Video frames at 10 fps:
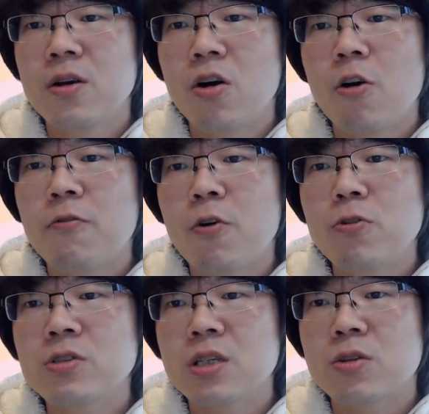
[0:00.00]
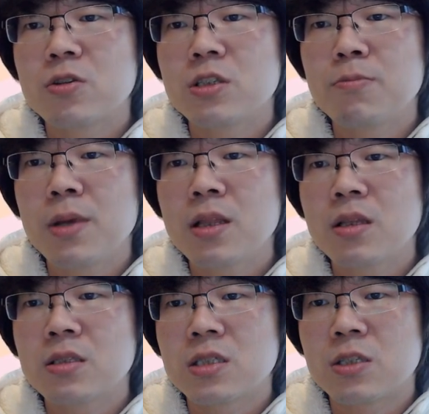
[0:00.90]
Of course, it doesn't mean
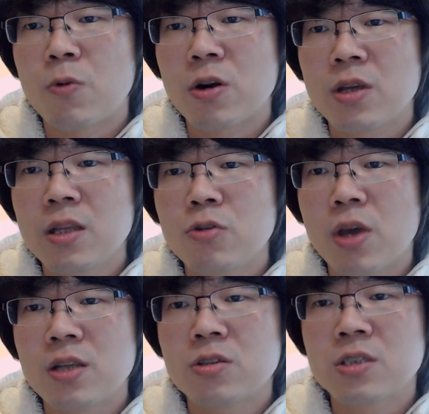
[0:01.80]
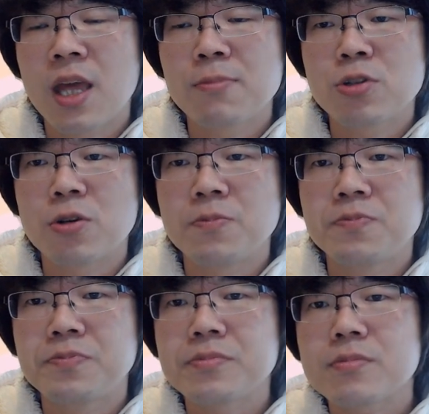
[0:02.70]
this is working. You can just capture
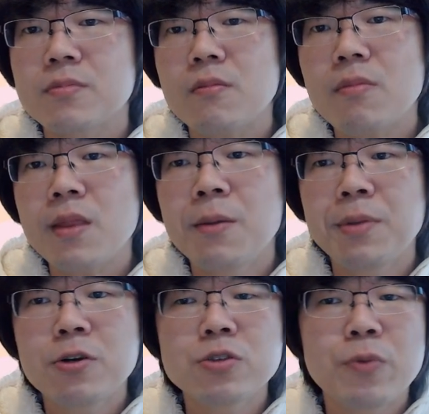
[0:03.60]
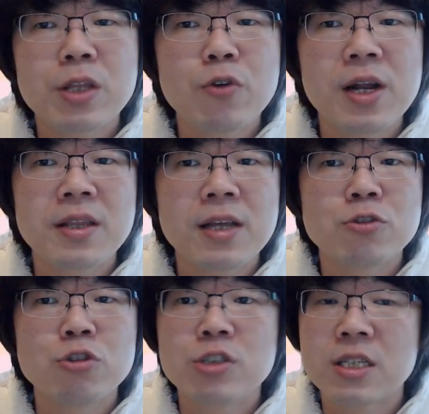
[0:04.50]
because when you are not
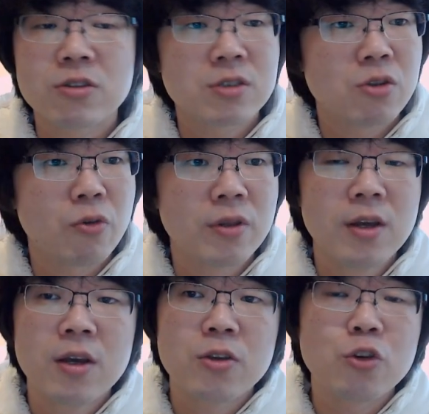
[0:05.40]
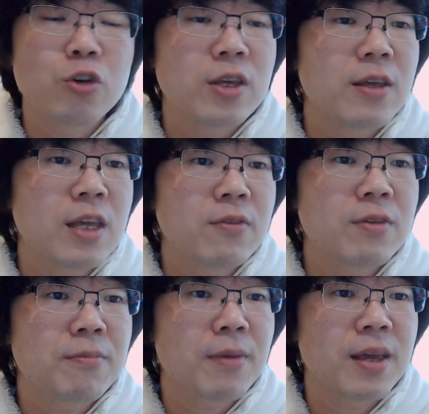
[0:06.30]
using the stone you
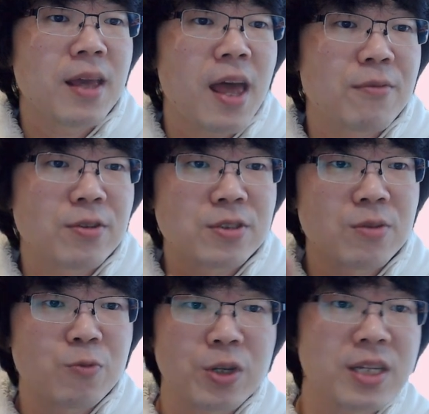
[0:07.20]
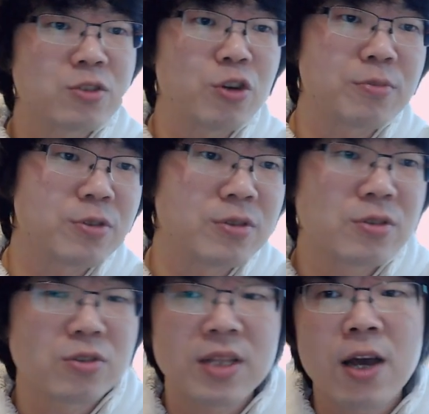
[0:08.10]
even may have uh, some reading trouble
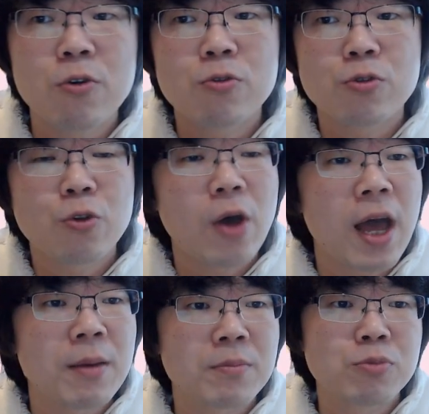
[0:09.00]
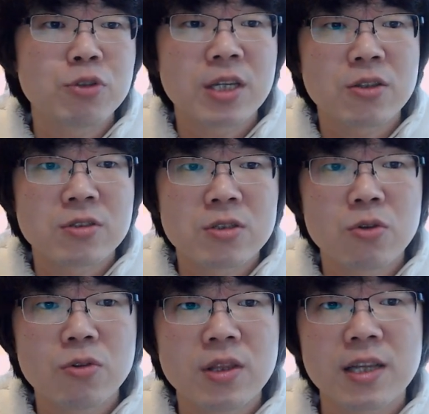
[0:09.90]
now you know i'm putting the
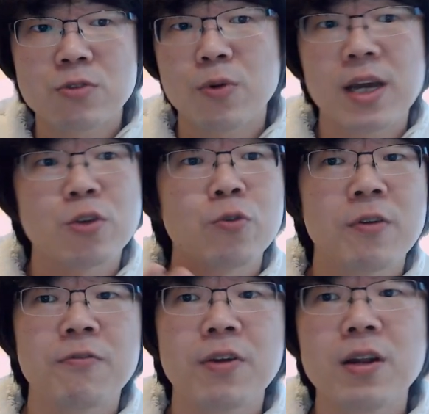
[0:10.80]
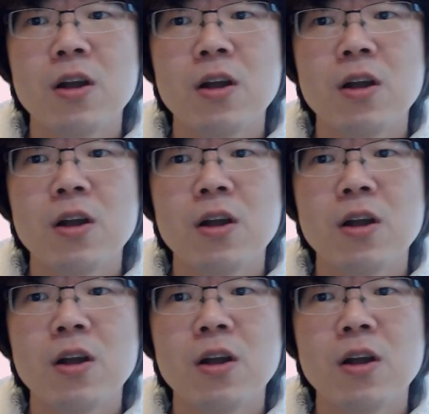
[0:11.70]
stone that's why you will feel